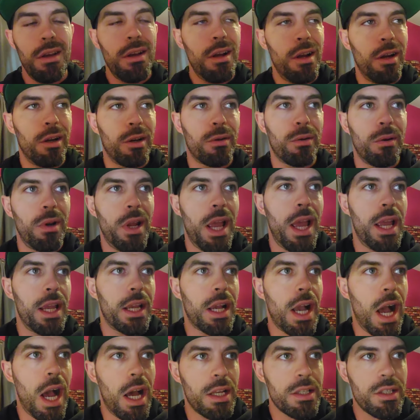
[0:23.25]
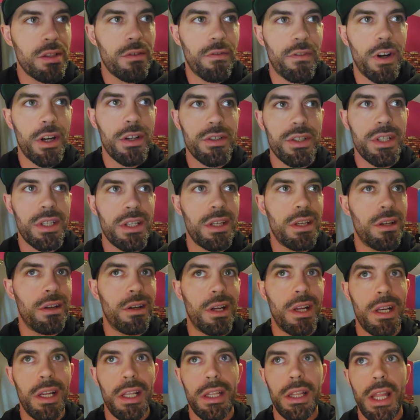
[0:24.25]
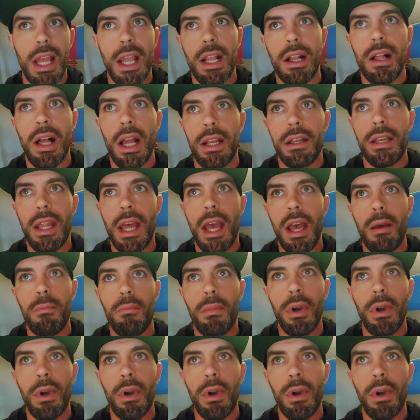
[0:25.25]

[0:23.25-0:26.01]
or create controversy or anything like that.